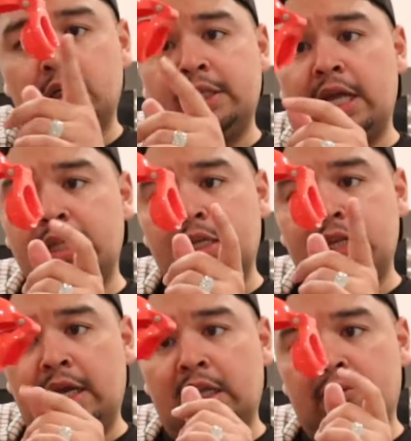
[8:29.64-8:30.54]
Look at that thing
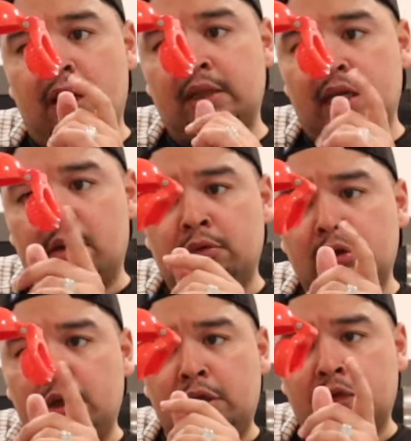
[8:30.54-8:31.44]
dangling right there.
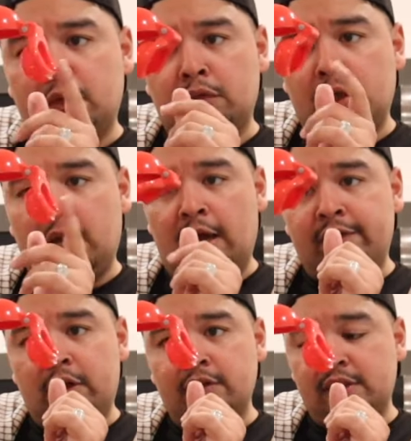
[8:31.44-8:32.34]
You're the cutest little thing I ever
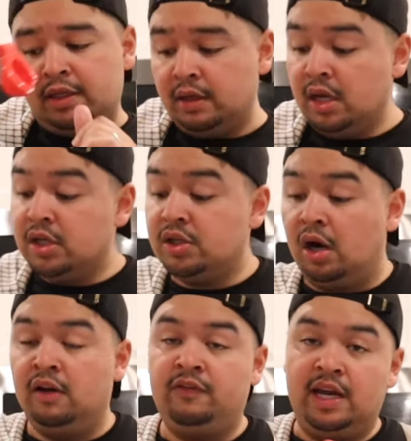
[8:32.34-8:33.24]
done seen.
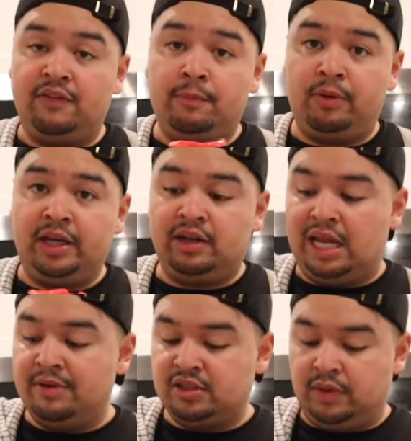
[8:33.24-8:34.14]
So if you ever break your
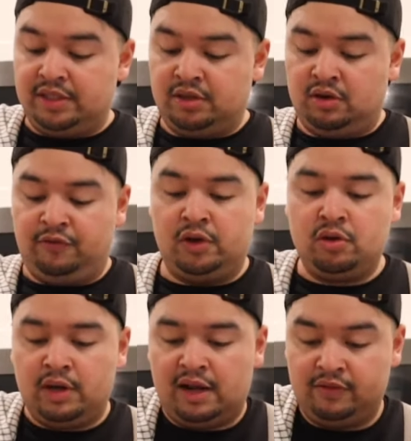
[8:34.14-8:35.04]
lemon squeezer or if you
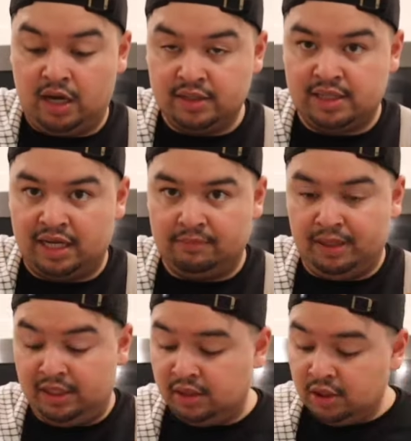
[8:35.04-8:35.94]
don't have guns like
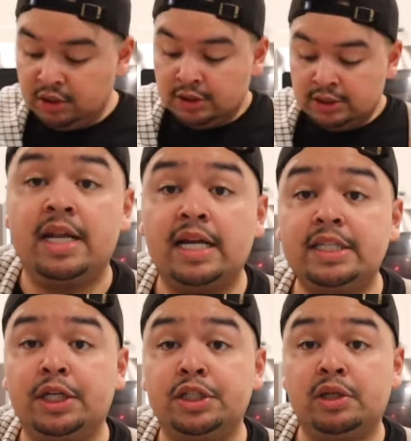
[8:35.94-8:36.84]
me, the next
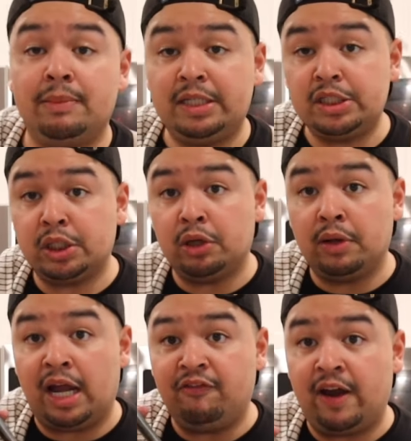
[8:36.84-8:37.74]
thing you can do, let me teach you a little
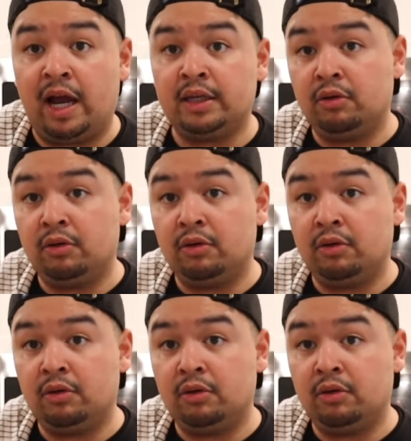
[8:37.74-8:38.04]
life hack.